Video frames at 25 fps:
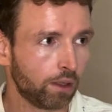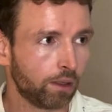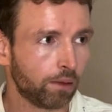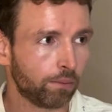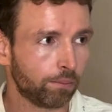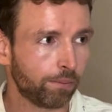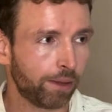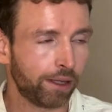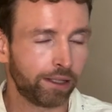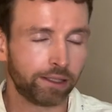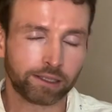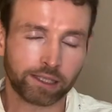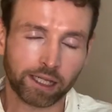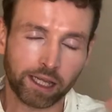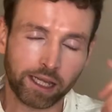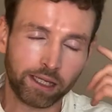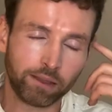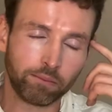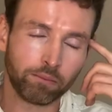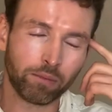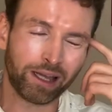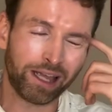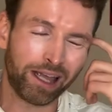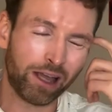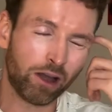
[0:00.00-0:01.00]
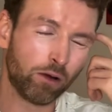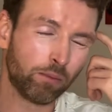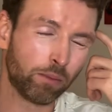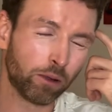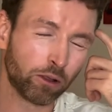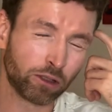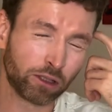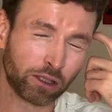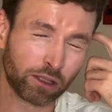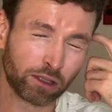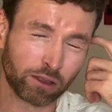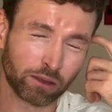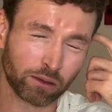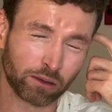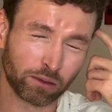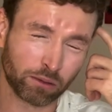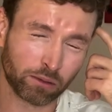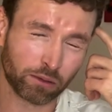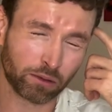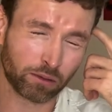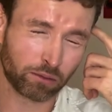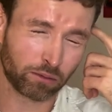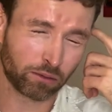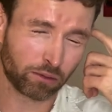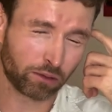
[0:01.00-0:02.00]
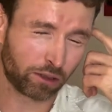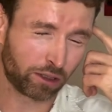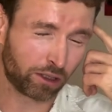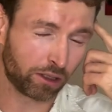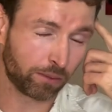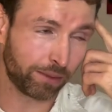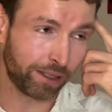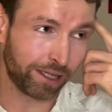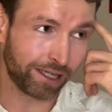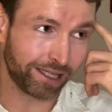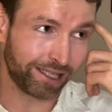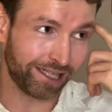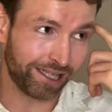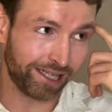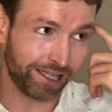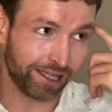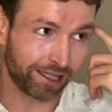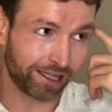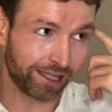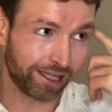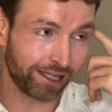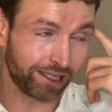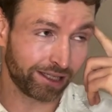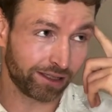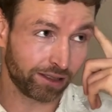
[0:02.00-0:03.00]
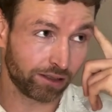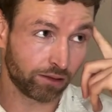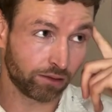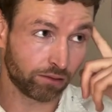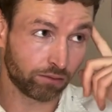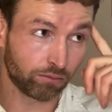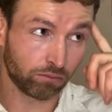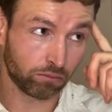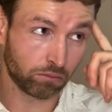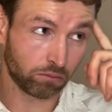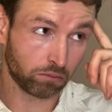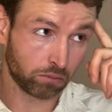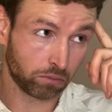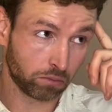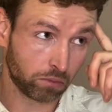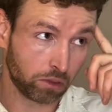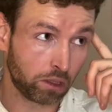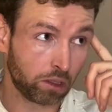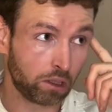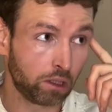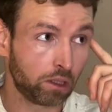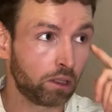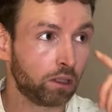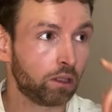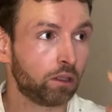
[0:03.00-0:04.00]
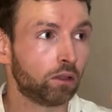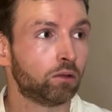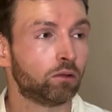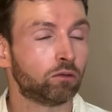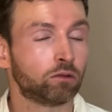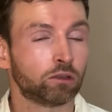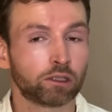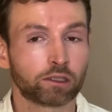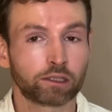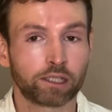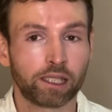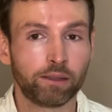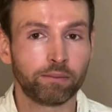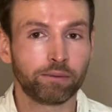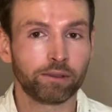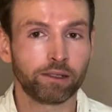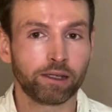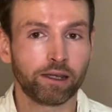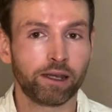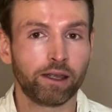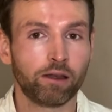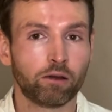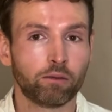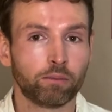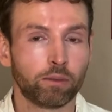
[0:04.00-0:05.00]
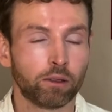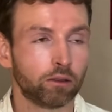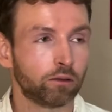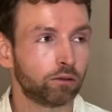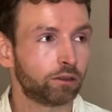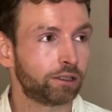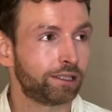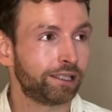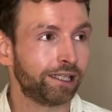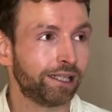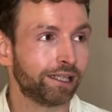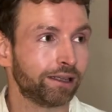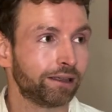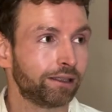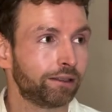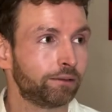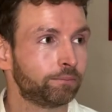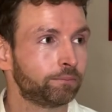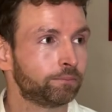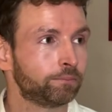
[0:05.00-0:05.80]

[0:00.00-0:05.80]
maintain my elbow stability, I guess? We're just keeping an elbow still